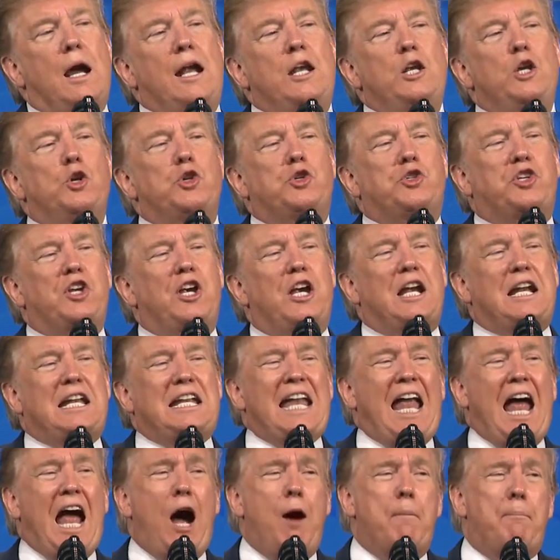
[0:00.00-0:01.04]
And you see
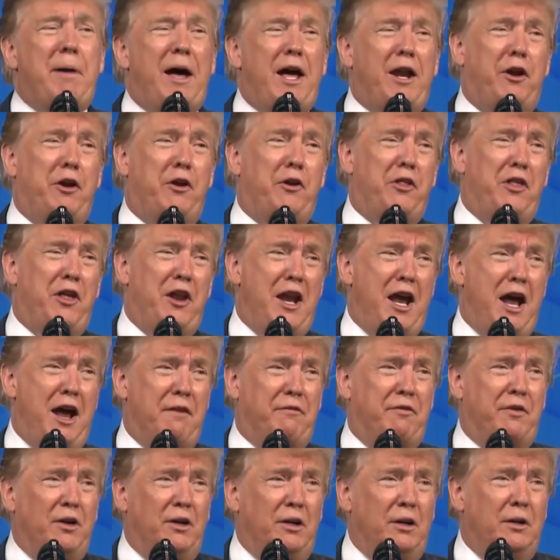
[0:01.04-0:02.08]
it now better than
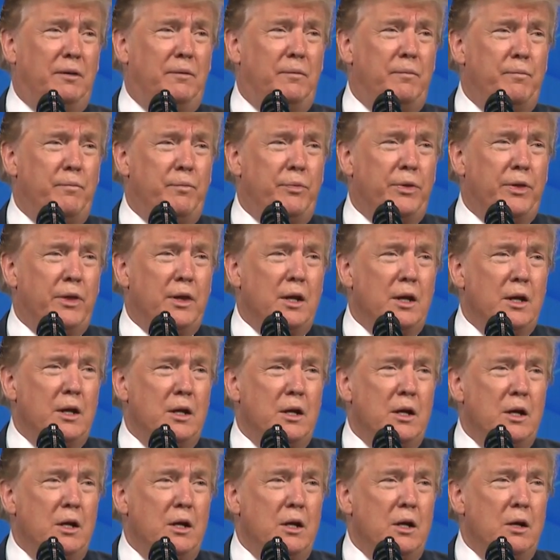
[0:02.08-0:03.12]
ever
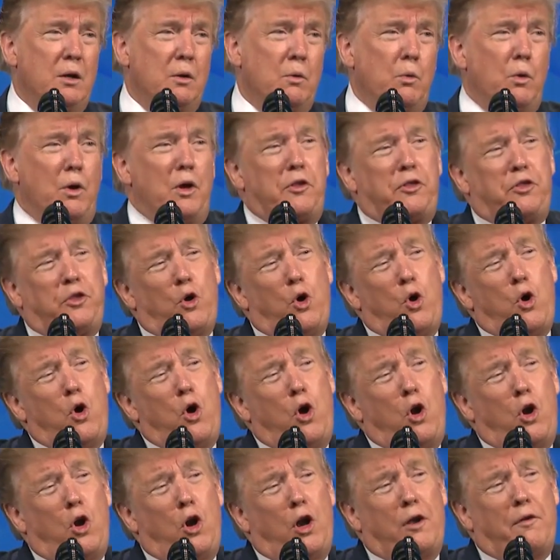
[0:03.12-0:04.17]
with
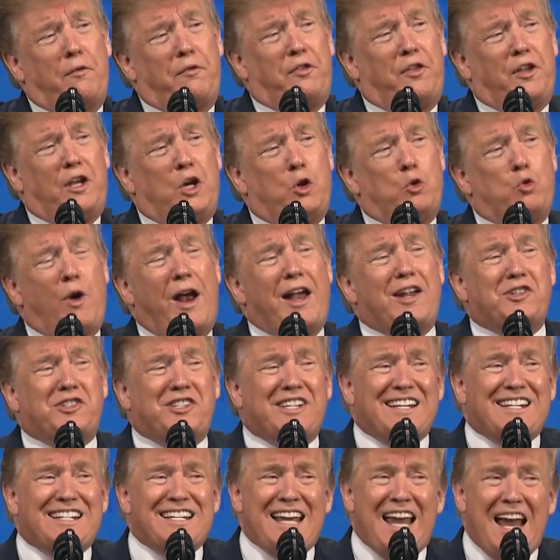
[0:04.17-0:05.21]
all of the
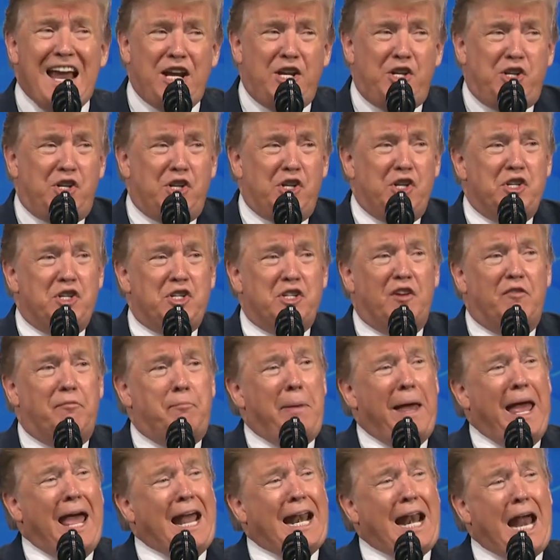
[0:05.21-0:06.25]
resignations of
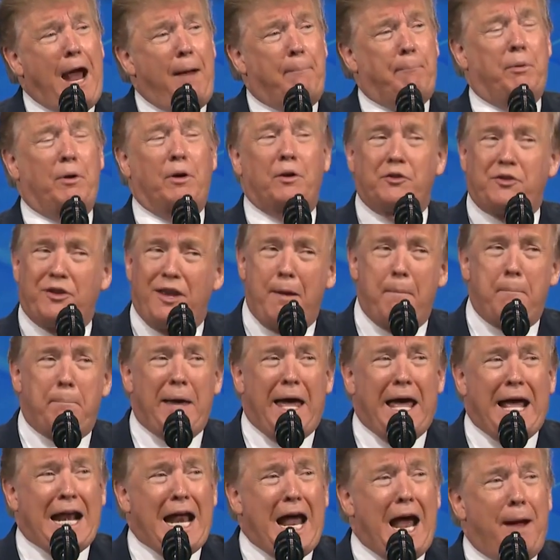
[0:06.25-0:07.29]
bad apples. They're
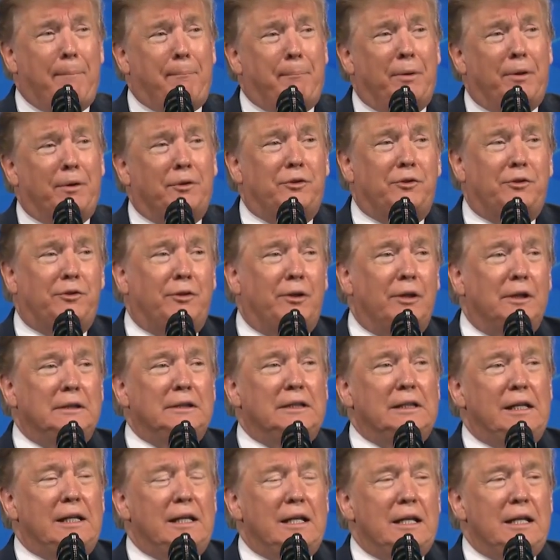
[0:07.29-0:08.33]
bad apples.
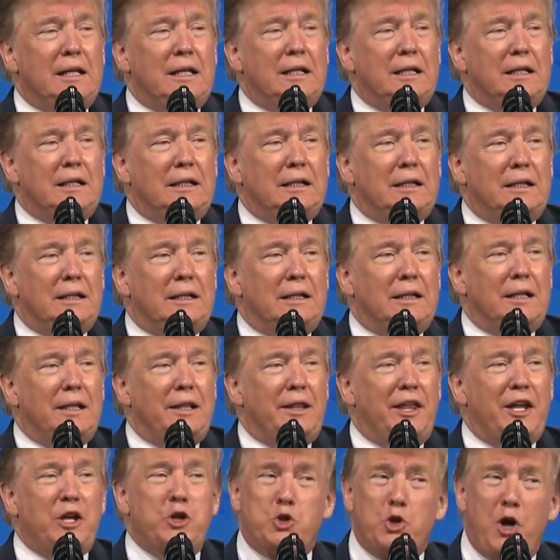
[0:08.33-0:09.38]

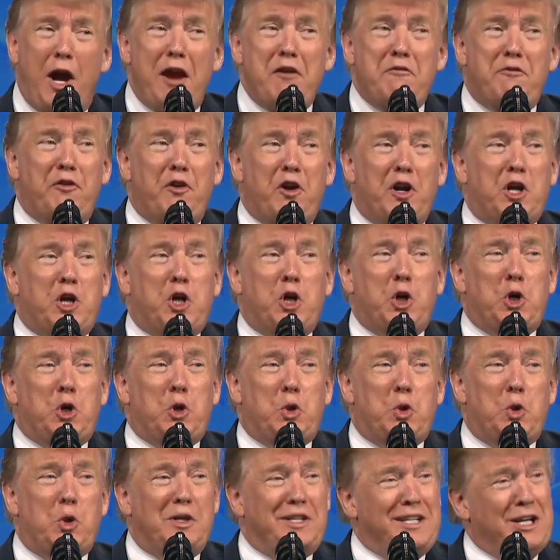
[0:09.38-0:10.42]
They tried for a
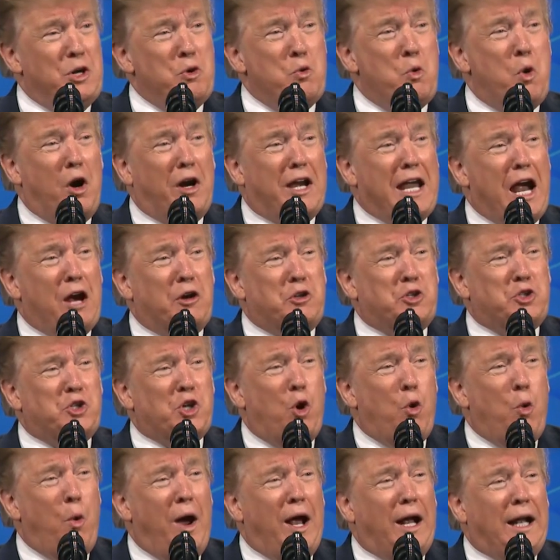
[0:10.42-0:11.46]
coup. Didn't work out
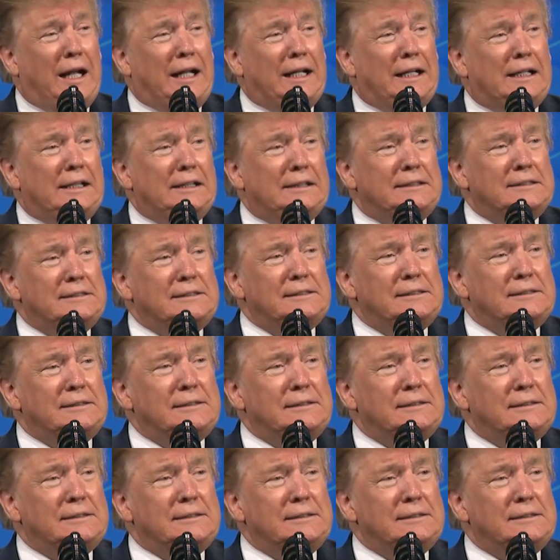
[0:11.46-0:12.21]
so well.